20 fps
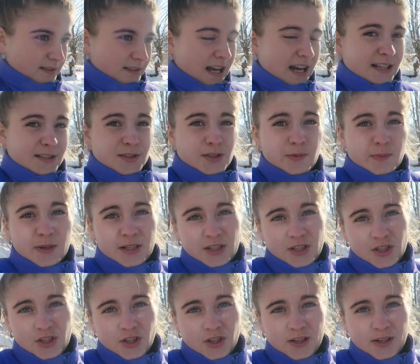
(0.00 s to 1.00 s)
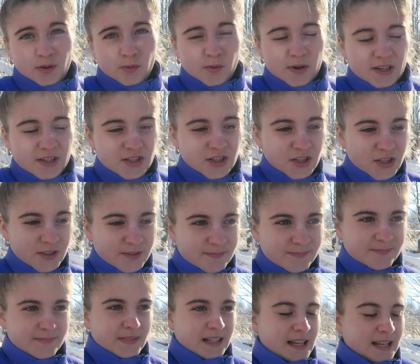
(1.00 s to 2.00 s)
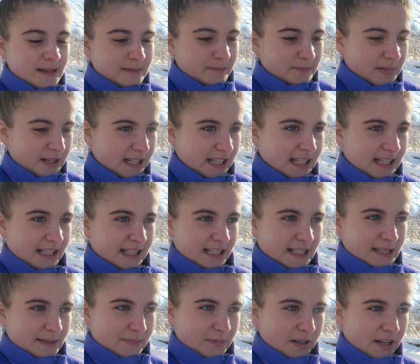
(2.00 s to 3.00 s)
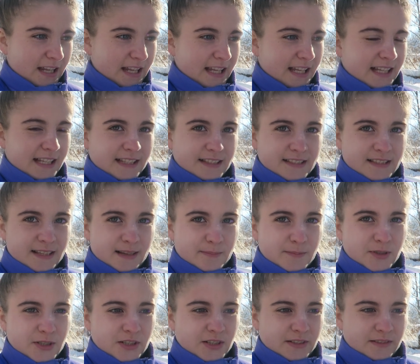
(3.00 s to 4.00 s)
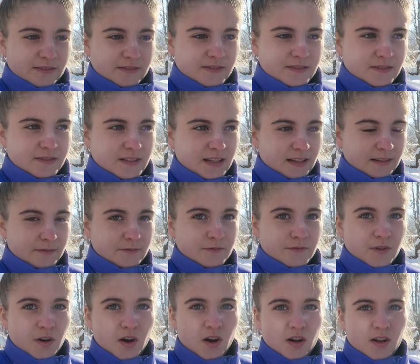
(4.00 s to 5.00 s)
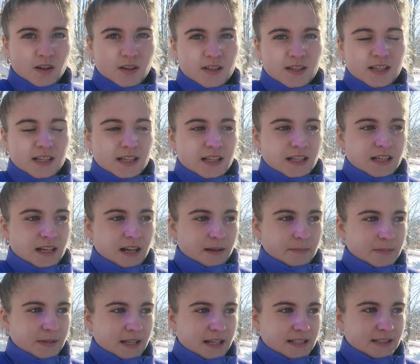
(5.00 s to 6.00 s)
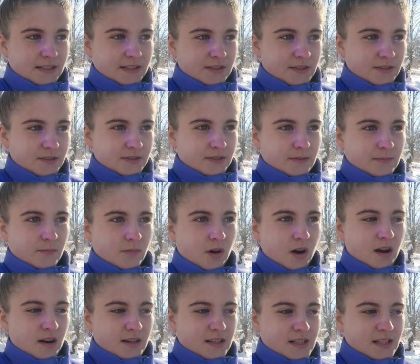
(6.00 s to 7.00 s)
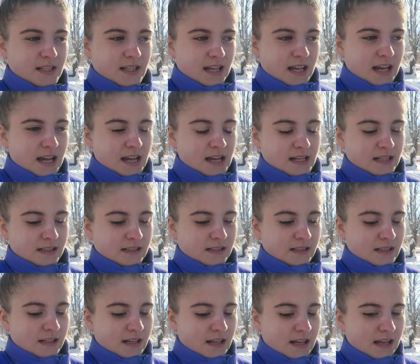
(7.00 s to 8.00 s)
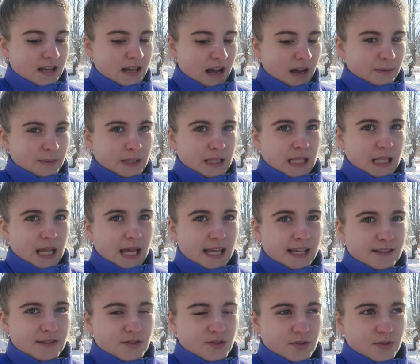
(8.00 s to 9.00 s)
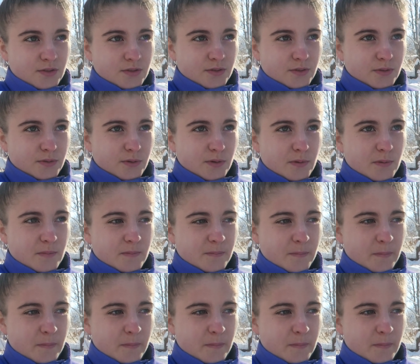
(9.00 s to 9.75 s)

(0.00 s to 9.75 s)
not so much during winter, but in the spring and summer and fall, I plan to do some walks. And I would like to